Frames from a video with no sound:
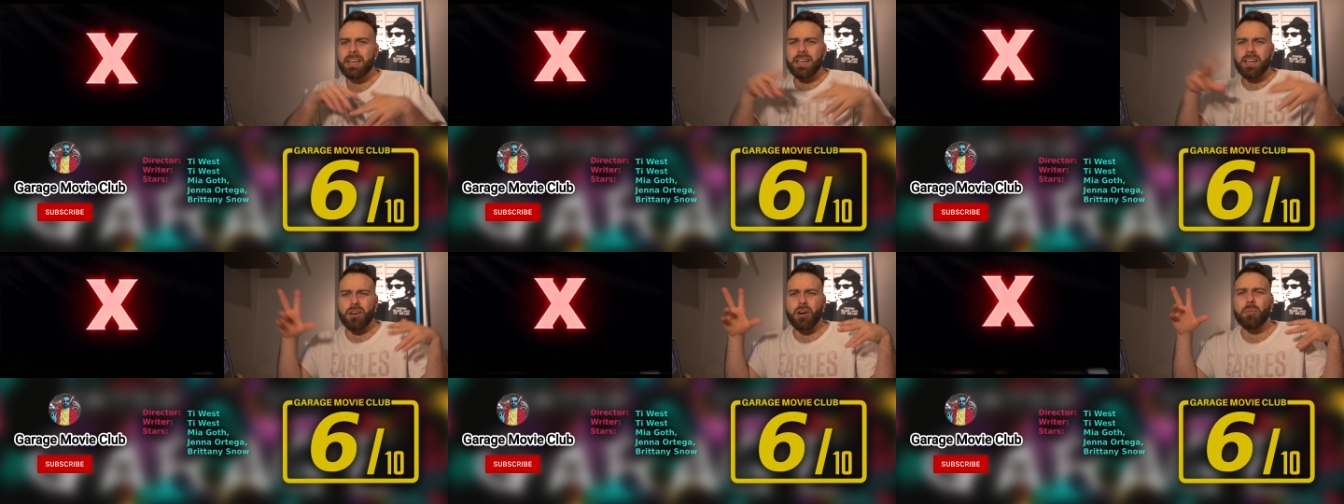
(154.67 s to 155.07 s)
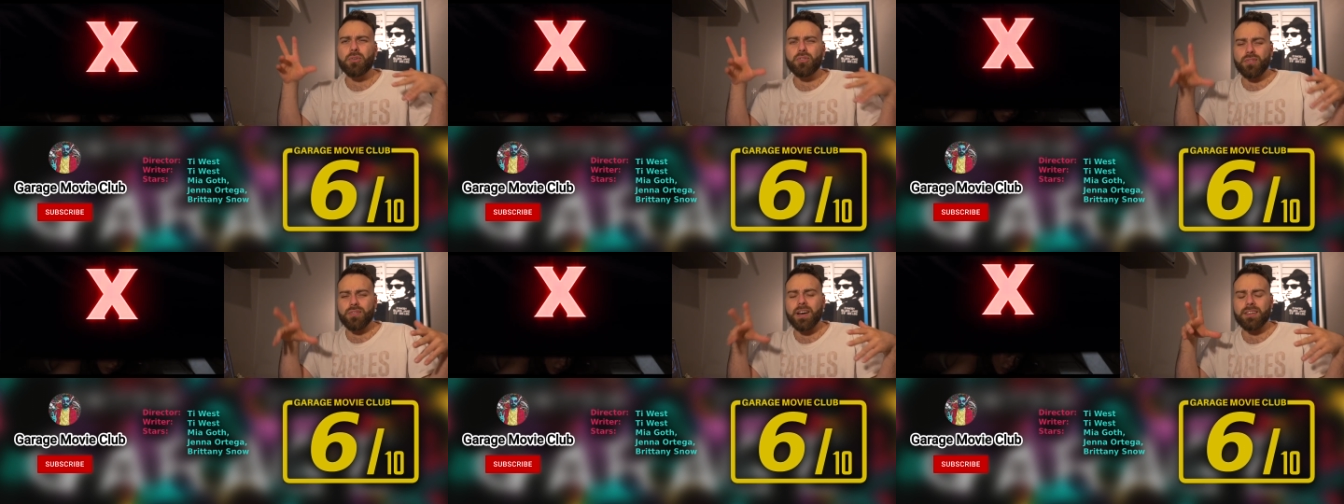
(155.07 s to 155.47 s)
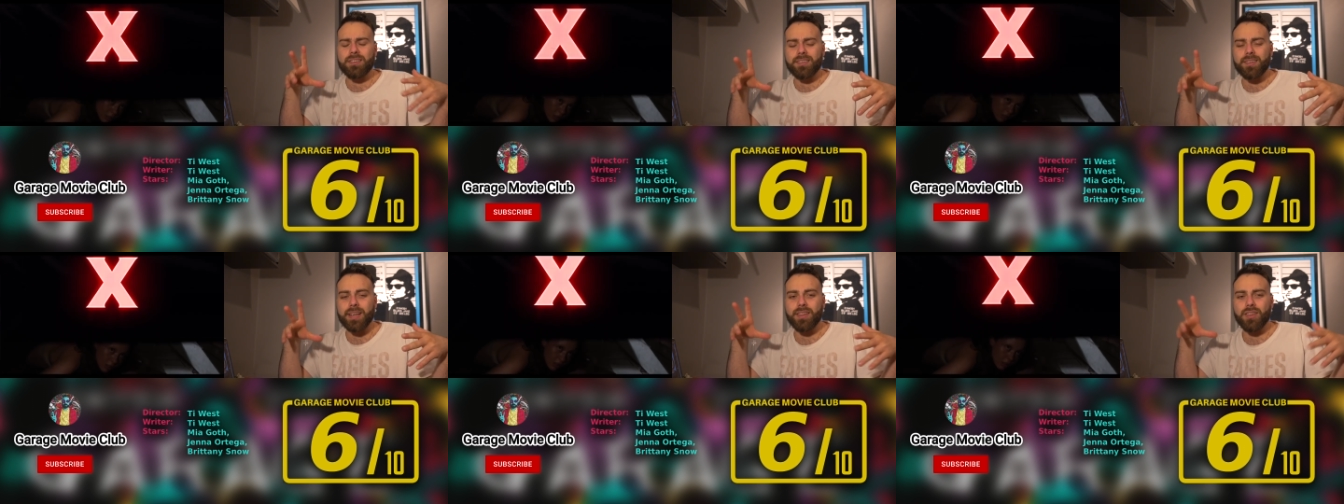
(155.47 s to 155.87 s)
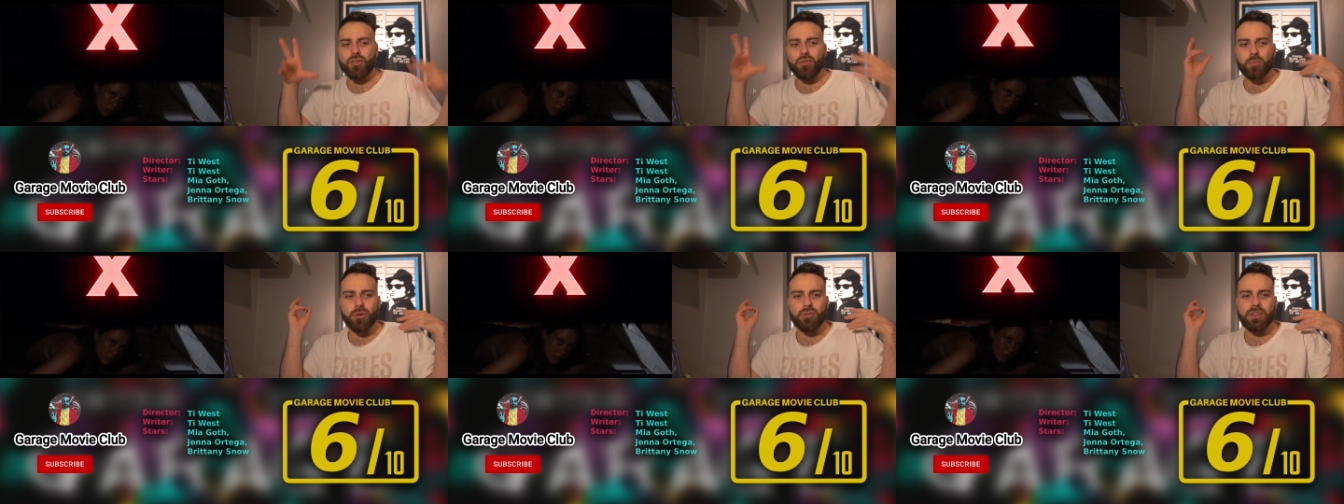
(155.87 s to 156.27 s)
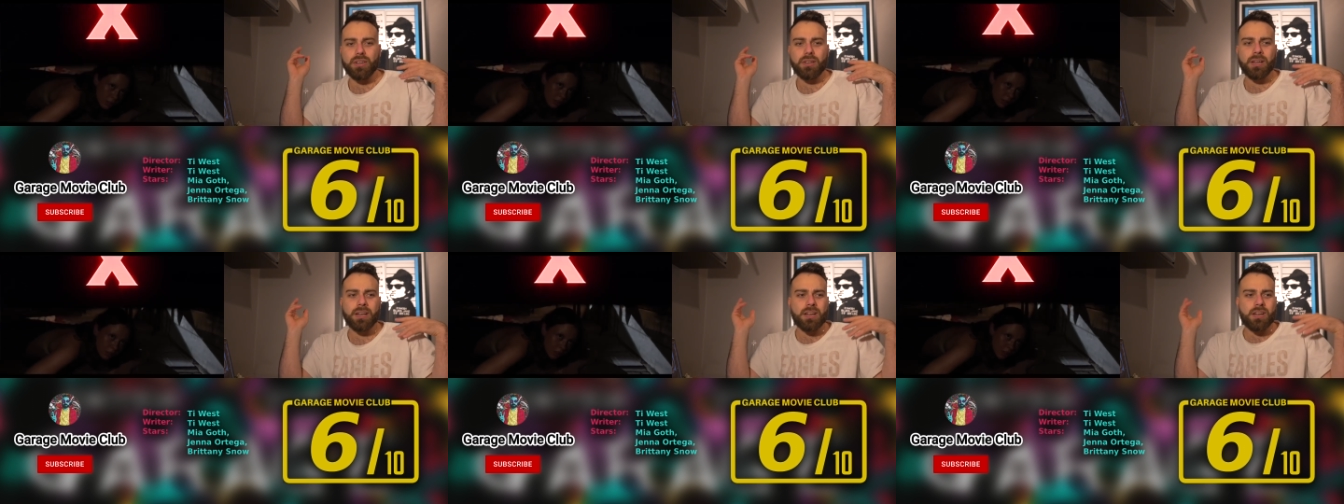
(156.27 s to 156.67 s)
It almost felt like this
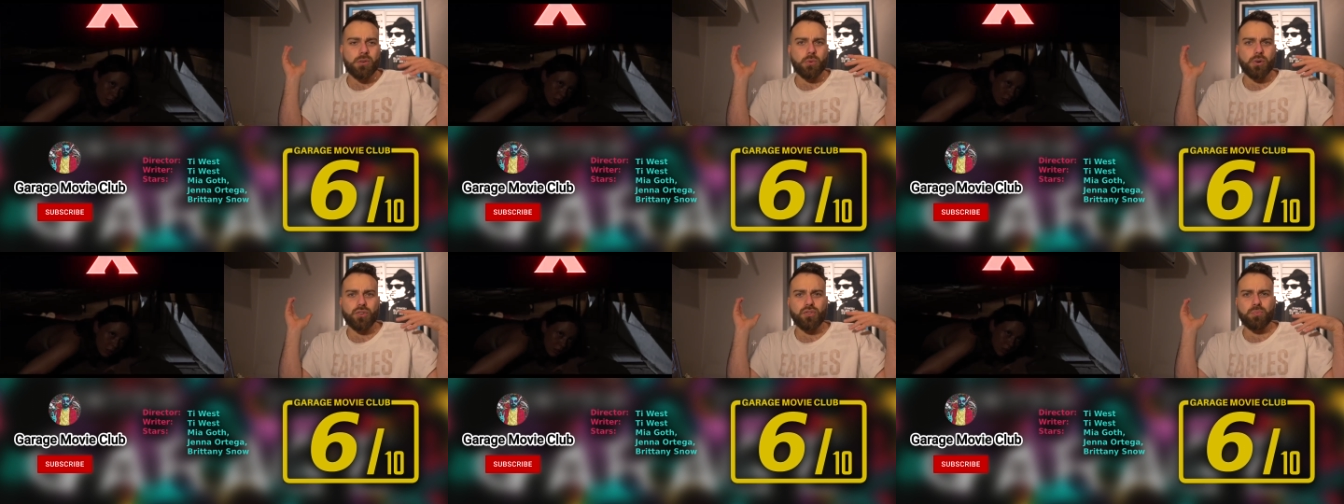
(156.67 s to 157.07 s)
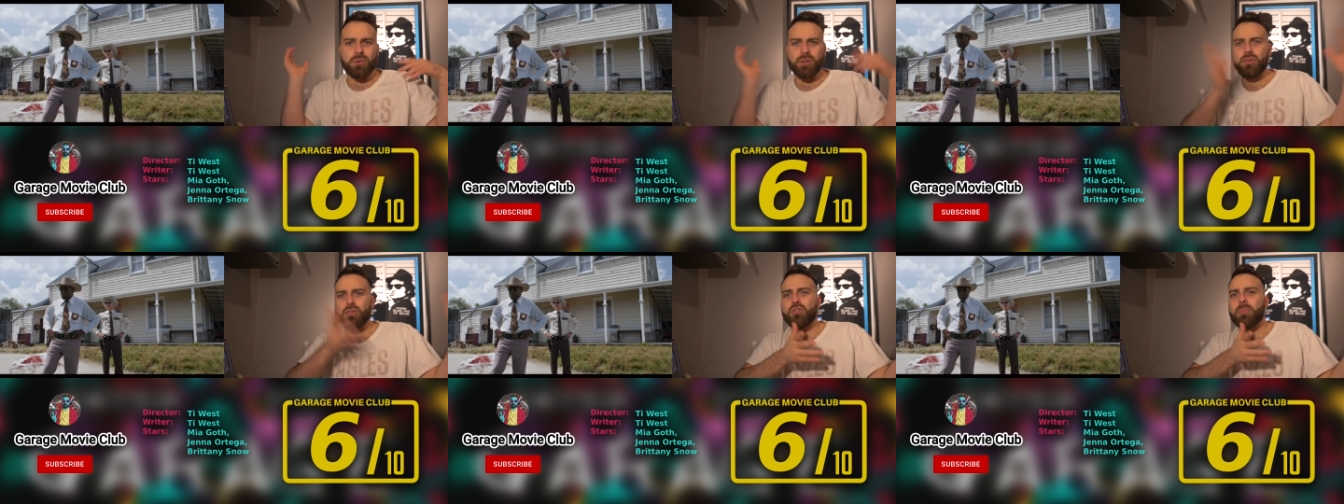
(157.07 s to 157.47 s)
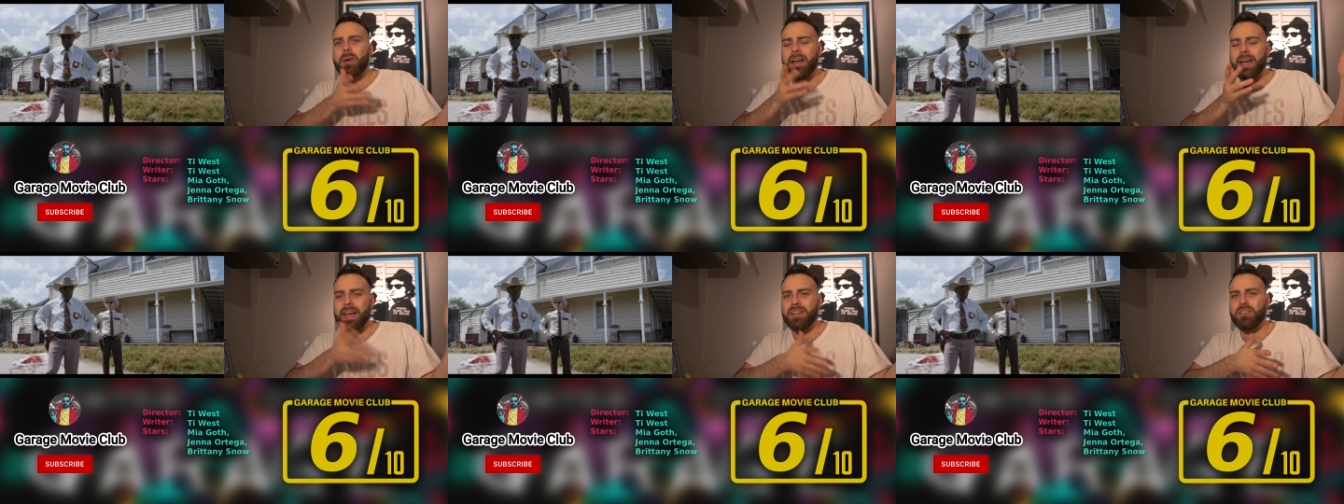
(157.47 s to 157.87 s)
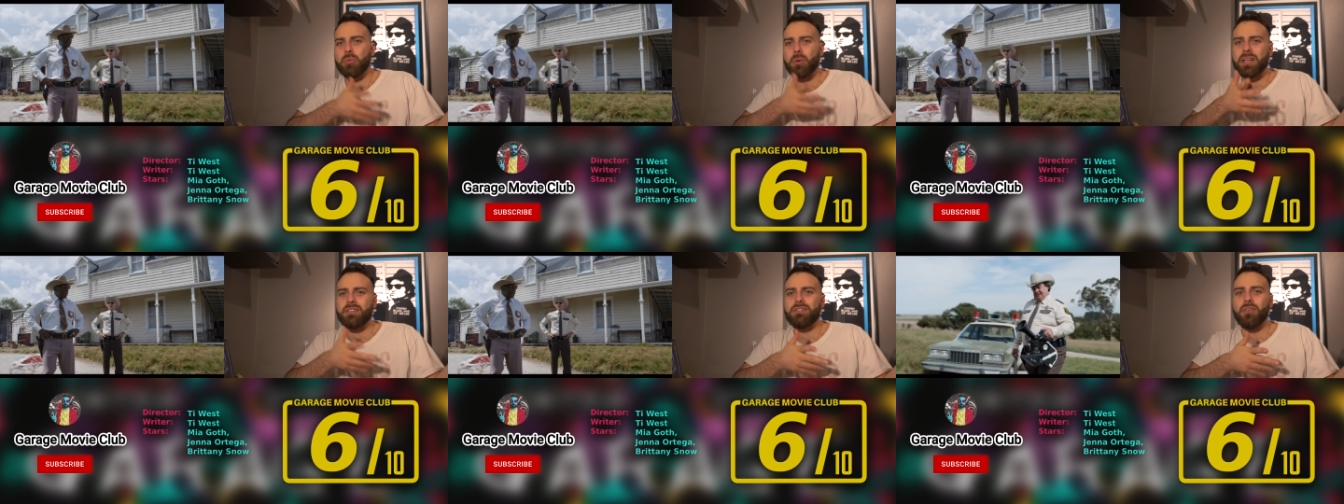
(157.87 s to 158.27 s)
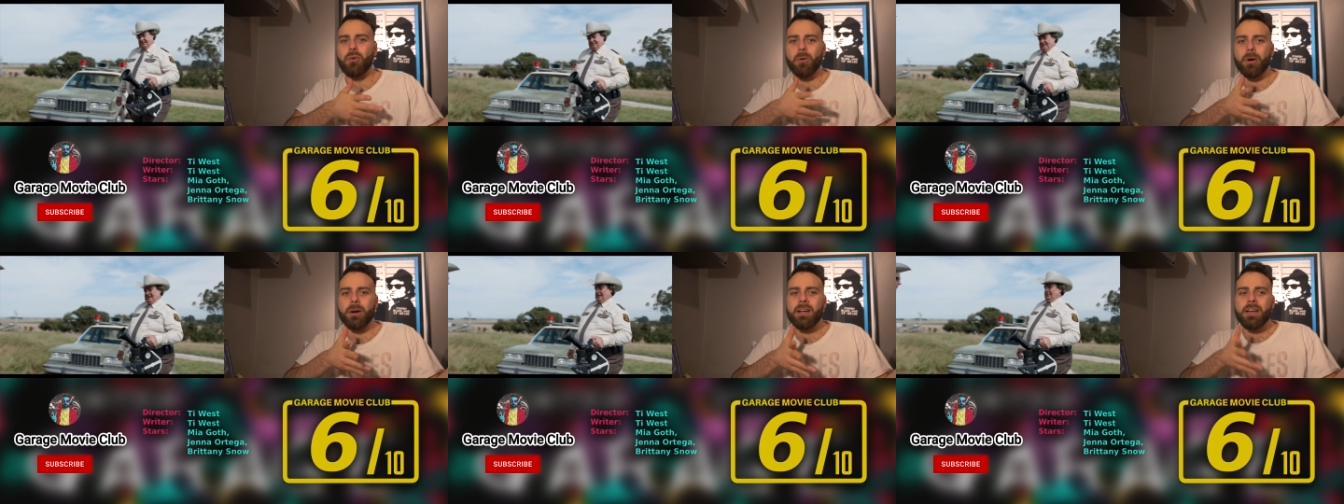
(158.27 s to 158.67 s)
movie was produced by
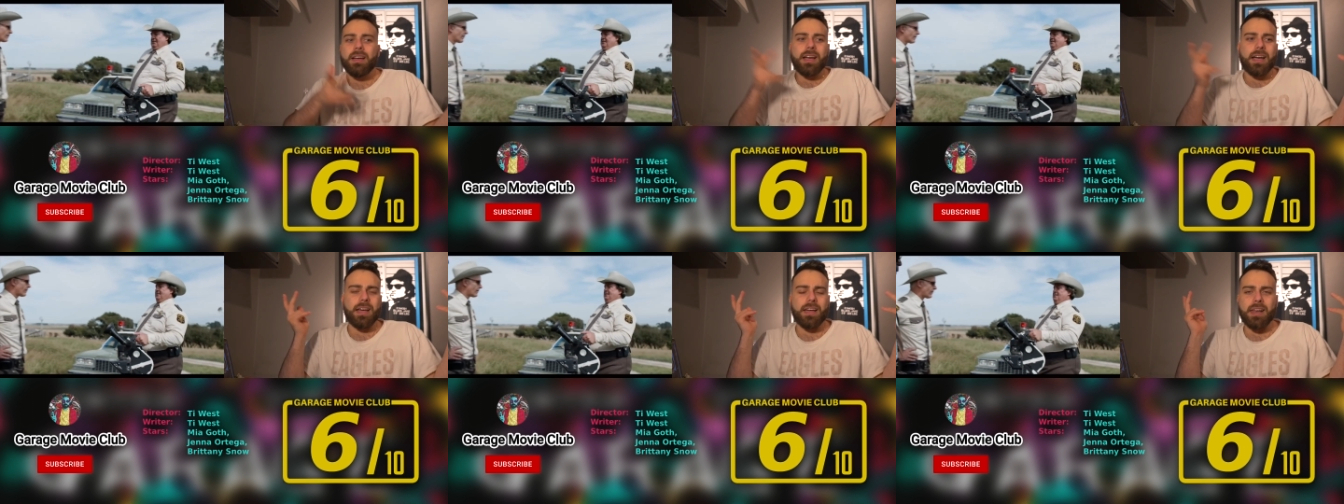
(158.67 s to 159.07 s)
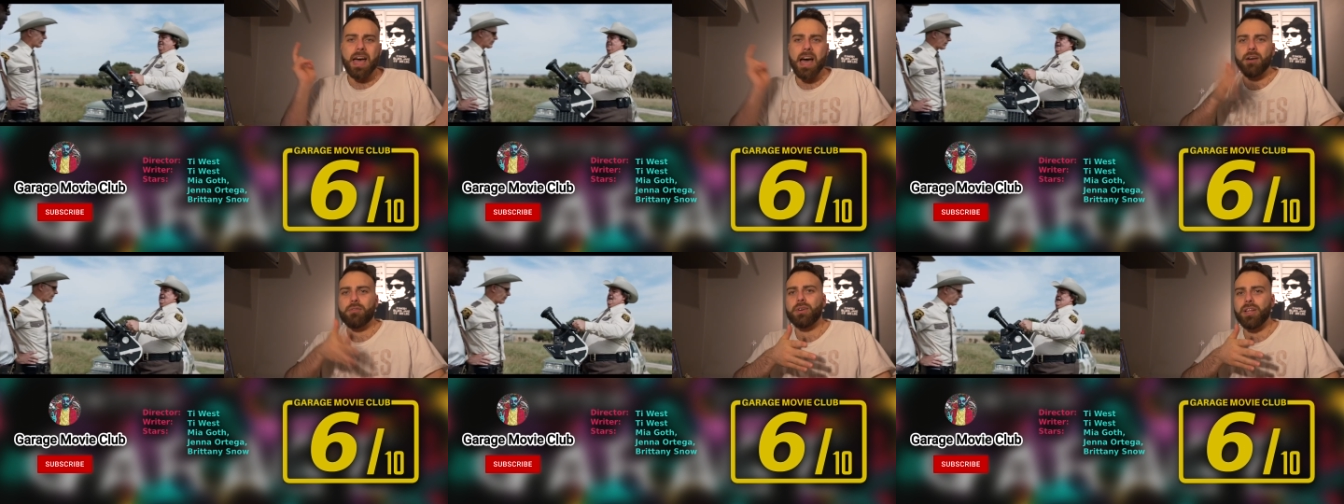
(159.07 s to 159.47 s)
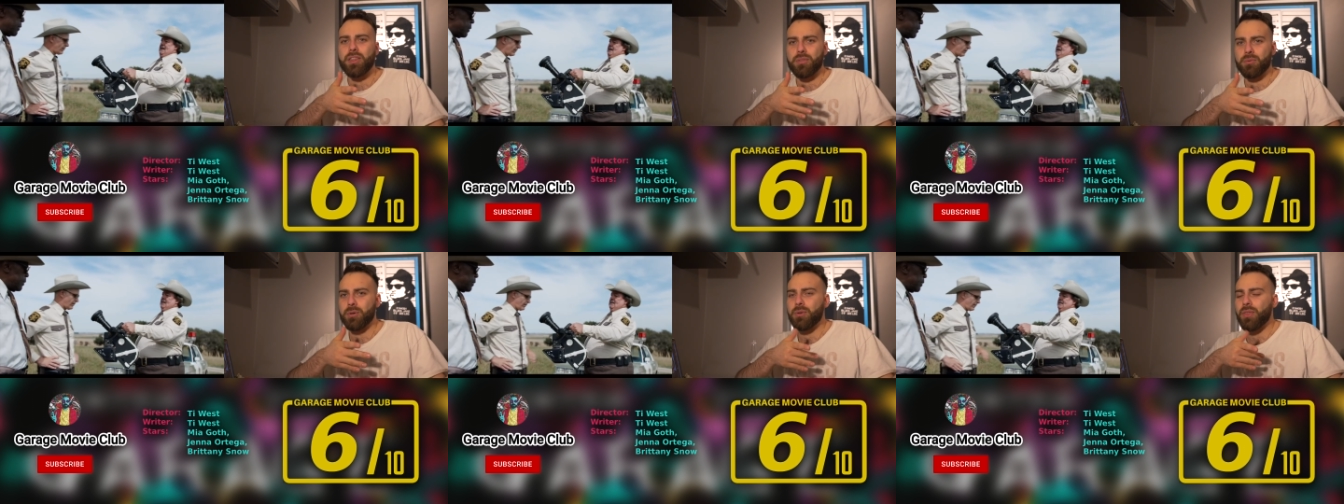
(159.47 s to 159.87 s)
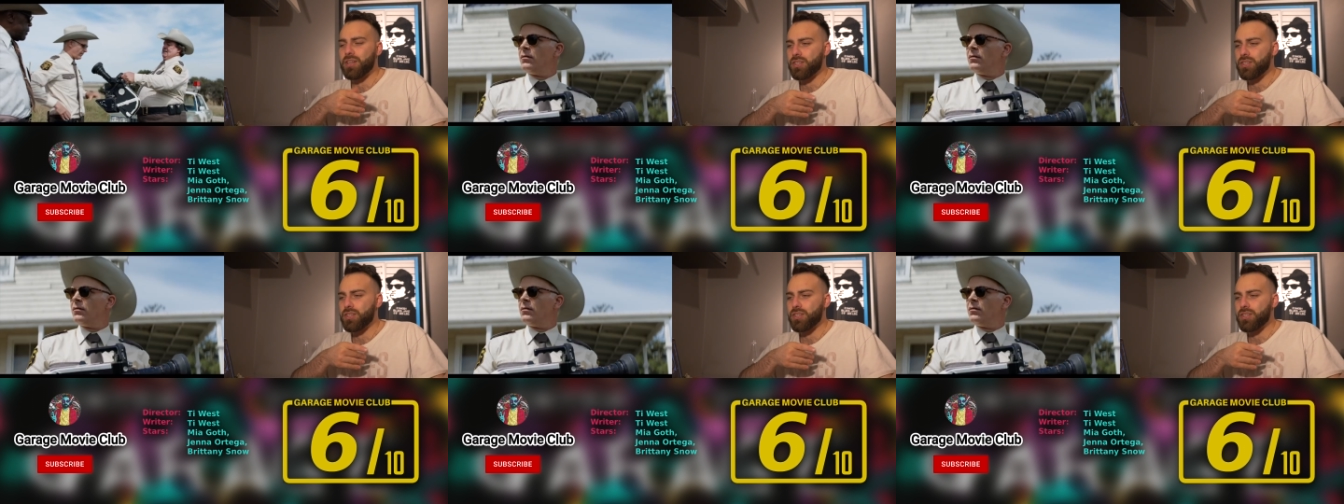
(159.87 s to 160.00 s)
A24 and halfway through they